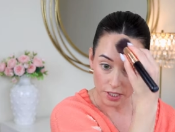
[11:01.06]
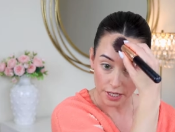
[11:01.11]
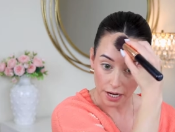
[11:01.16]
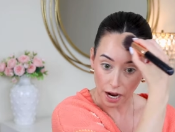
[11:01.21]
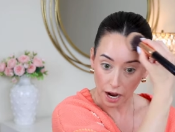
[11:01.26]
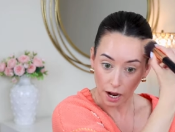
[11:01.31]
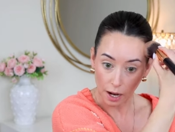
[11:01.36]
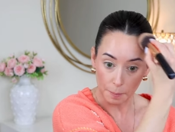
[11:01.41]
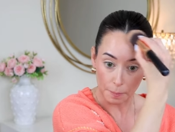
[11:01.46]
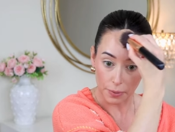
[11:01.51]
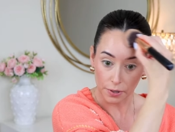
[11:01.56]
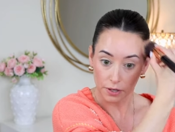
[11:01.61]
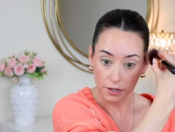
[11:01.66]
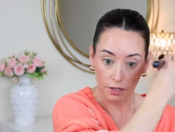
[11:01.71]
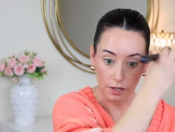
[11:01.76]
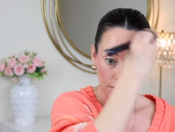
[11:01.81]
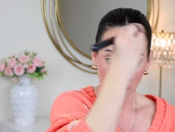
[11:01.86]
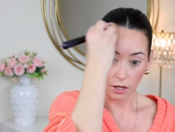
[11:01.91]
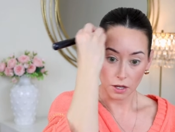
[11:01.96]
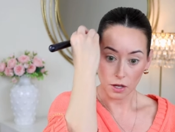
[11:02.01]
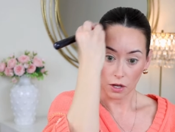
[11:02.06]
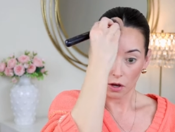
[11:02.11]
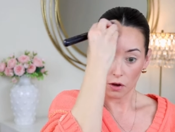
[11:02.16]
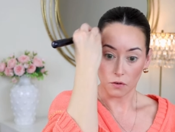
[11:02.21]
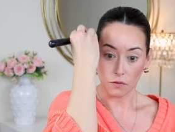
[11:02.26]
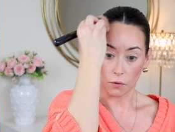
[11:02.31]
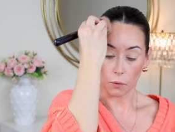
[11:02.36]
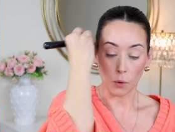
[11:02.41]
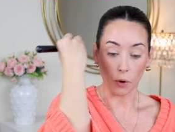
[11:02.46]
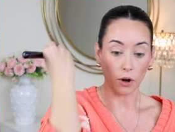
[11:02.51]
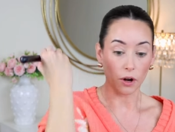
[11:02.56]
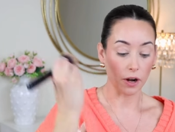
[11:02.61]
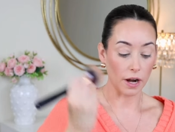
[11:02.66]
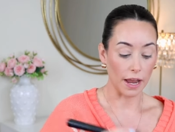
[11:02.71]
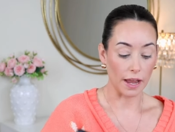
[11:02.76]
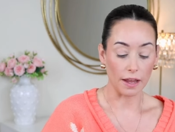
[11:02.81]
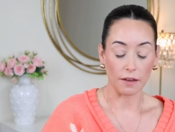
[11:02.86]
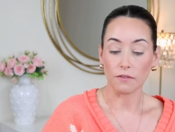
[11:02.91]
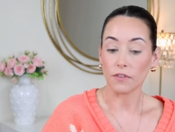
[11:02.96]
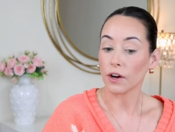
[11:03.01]
it up for
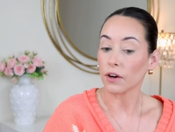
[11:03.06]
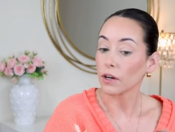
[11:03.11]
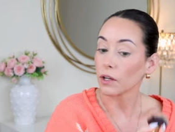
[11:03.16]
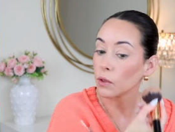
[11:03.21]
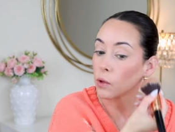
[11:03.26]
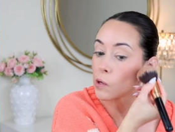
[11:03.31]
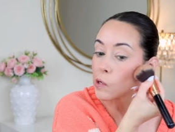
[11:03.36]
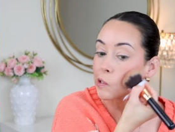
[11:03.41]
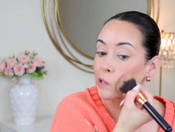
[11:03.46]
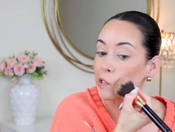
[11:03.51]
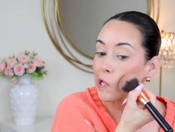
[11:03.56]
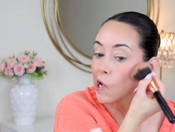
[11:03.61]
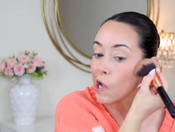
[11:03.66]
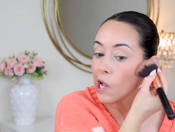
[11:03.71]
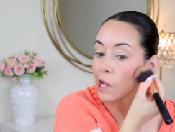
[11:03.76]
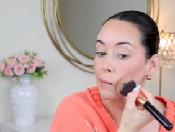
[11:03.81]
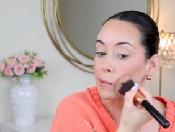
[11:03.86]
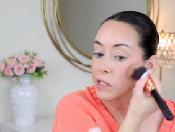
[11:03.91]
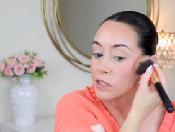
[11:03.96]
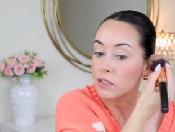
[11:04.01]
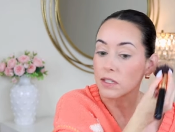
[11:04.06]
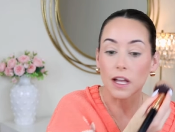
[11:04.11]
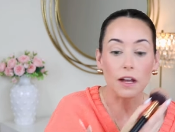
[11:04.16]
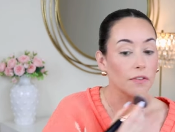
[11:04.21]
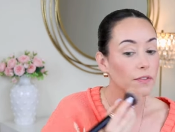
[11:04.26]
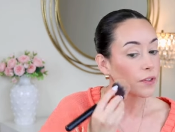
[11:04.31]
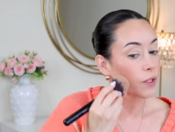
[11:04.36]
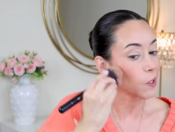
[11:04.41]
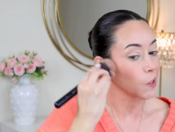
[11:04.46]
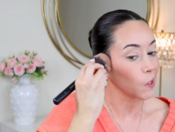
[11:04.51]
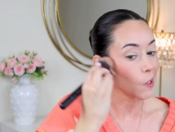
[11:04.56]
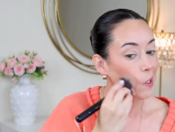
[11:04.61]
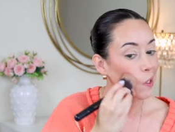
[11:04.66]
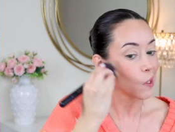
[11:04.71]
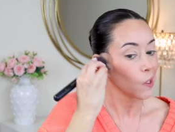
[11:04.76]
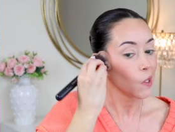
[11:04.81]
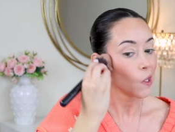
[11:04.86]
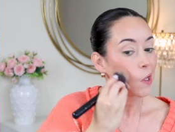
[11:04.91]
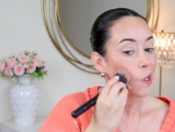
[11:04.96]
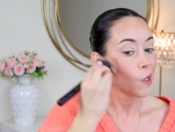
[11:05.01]
a very long time. It's definitely
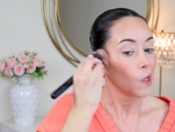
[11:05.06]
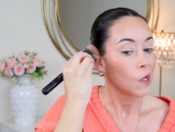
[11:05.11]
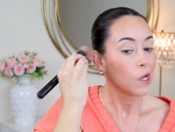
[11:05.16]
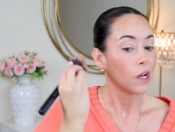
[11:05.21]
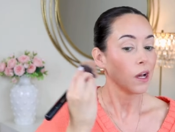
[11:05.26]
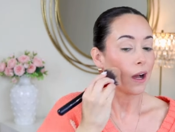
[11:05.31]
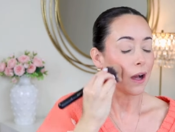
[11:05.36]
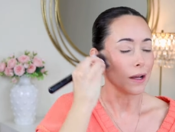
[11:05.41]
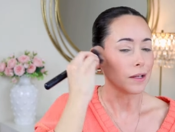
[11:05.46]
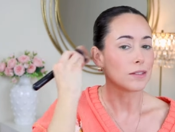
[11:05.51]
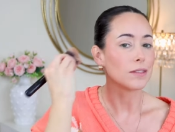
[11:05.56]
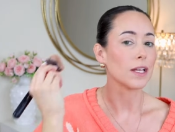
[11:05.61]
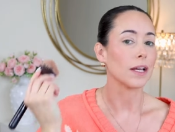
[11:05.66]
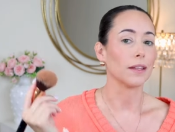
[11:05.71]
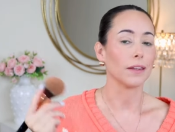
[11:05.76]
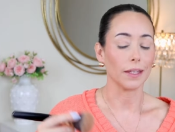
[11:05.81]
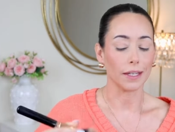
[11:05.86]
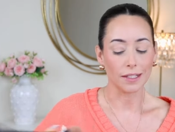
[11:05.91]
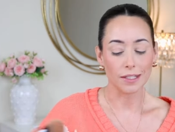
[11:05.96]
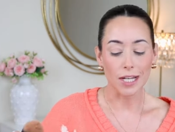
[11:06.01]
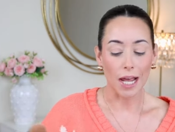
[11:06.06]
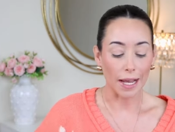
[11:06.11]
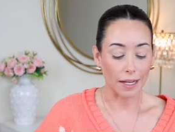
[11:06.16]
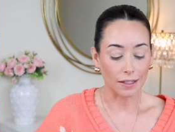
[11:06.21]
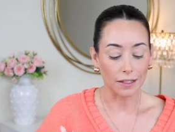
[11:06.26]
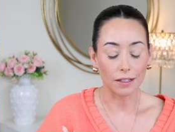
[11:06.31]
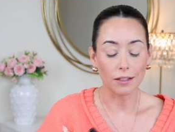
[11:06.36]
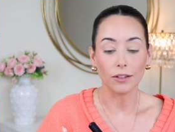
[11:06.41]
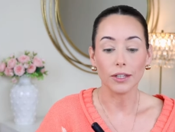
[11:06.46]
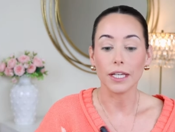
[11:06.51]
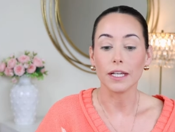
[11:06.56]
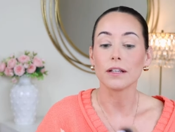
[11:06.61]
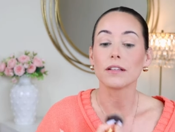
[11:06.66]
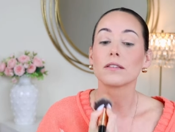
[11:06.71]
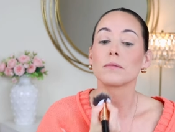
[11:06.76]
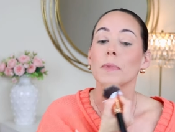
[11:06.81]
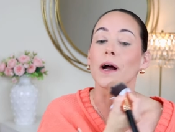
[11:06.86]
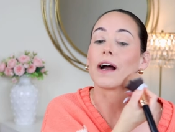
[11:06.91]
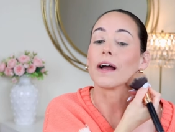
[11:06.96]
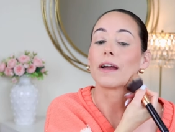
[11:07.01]
I'd say like technically
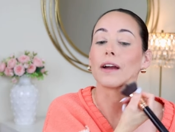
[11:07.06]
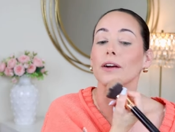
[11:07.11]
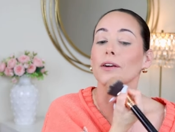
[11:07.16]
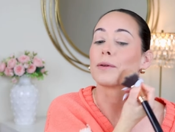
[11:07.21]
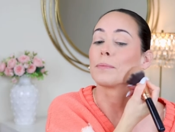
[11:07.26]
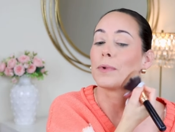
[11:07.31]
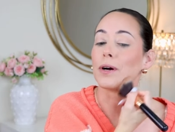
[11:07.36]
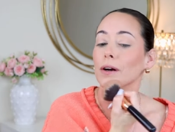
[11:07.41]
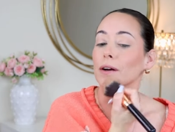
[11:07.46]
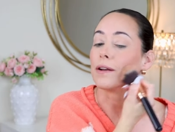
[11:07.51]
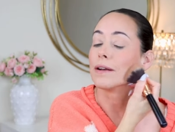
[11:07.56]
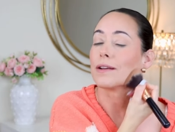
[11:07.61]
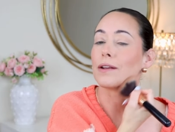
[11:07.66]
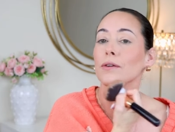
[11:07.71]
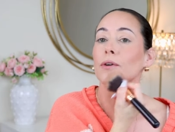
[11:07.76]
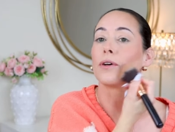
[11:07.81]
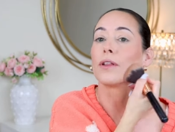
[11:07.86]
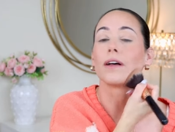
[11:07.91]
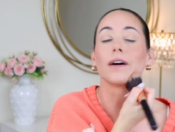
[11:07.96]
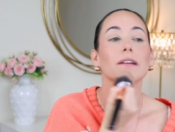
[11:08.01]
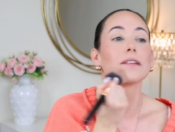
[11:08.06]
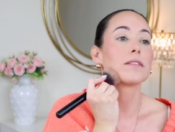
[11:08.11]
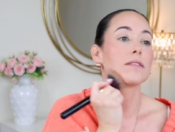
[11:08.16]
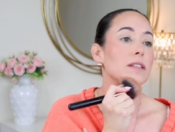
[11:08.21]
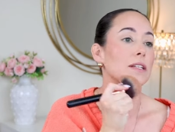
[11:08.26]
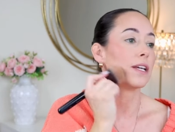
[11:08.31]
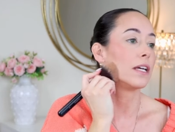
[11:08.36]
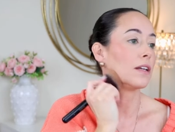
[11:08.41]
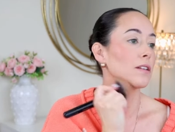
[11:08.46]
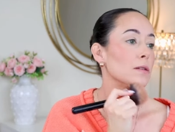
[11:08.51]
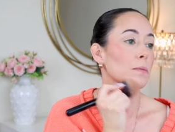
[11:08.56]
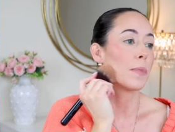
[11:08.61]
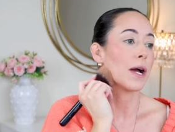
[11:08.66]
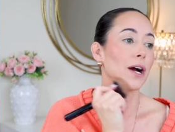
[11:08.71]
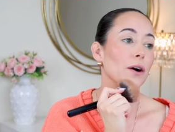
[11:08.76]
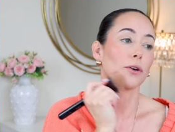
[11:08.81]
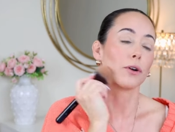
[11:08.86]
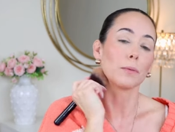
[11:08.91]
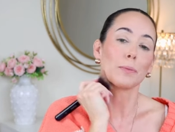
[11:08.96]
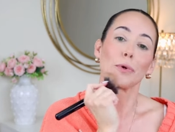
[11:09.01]
expired, but in all honesty, it's a
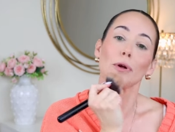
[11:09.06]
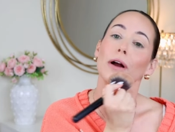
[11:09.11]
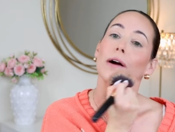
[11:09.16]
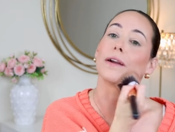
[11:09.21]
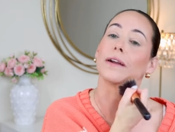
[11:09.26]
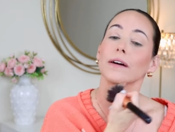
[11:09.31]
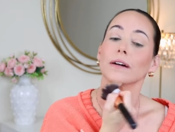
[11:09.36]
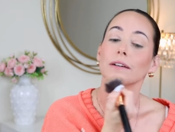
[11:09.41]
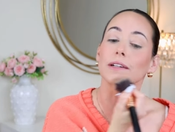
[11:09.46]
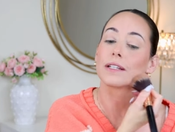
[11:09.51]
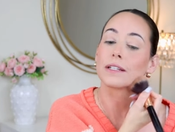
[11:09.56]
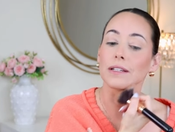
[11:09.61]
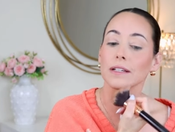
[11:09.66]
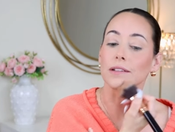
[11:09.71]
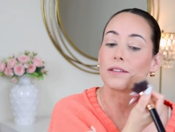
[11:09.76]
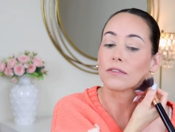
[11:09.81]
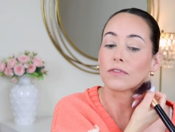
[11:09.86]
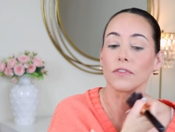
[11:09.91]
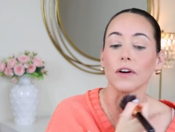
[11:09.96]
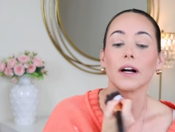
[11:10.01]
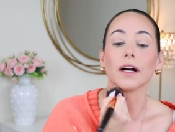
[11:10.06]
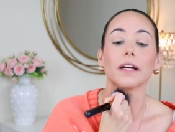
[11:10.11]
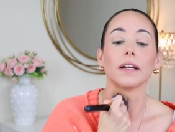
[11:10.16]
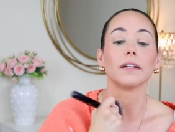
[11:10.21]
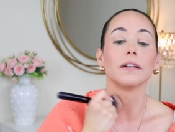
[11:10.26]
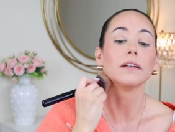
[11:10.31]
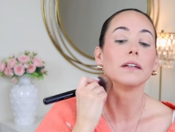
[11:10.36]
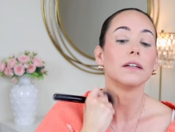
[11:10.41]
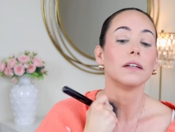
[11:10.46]
powder product. It's fine.